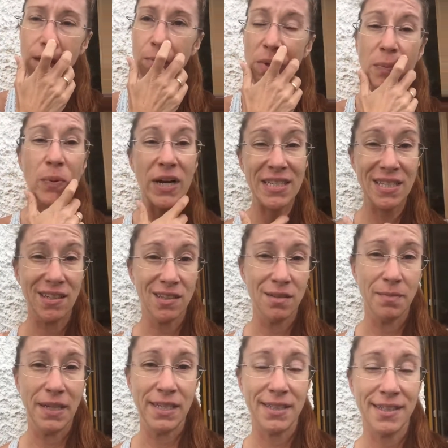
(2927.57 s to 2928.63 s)
be present to
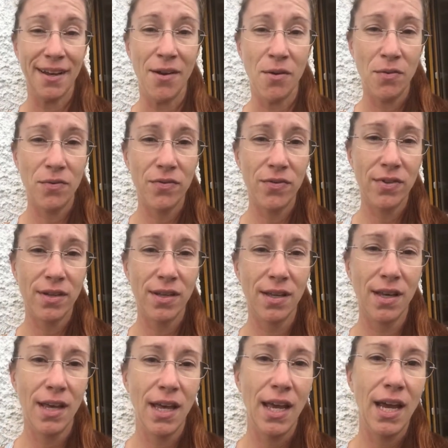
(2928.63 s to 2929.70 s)
myself.
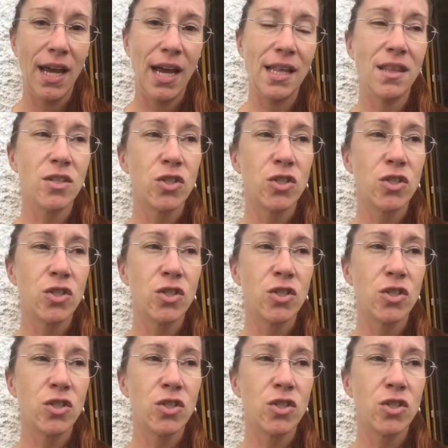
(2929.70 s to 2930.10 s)
And